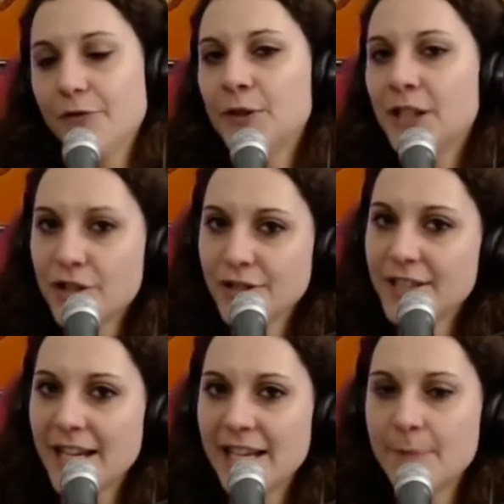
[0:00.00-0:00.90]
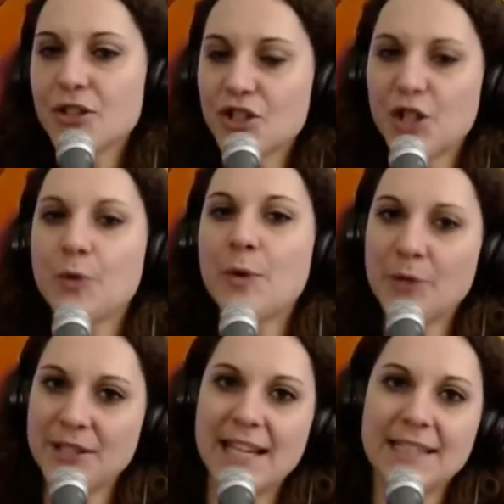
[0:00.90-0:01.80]
For a long time, she
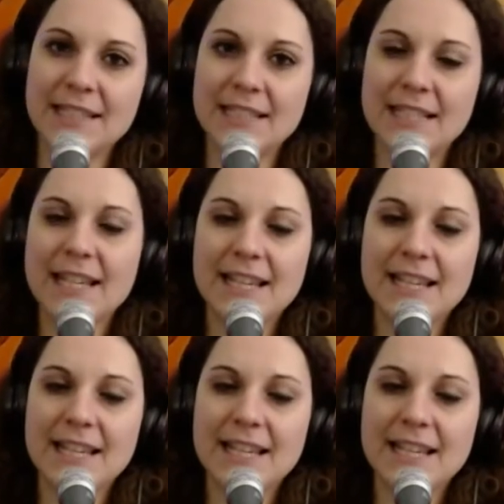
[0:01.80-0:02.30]
represented